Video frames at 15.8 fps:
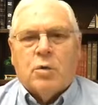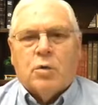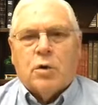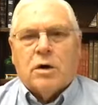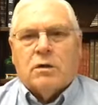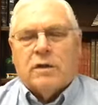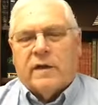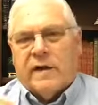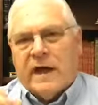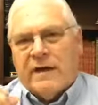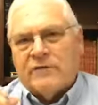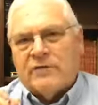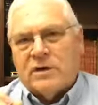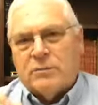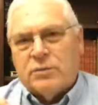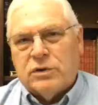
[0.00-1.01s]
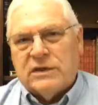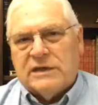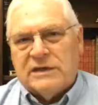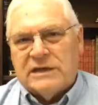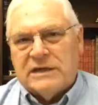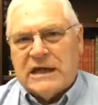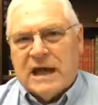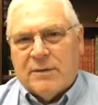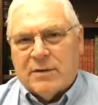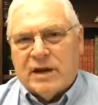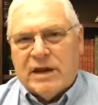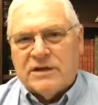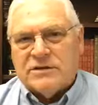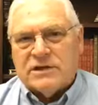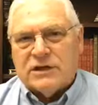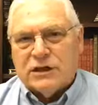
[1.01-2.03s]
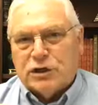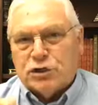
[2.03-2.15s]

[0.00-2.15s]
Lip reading: where they'll have complete domination and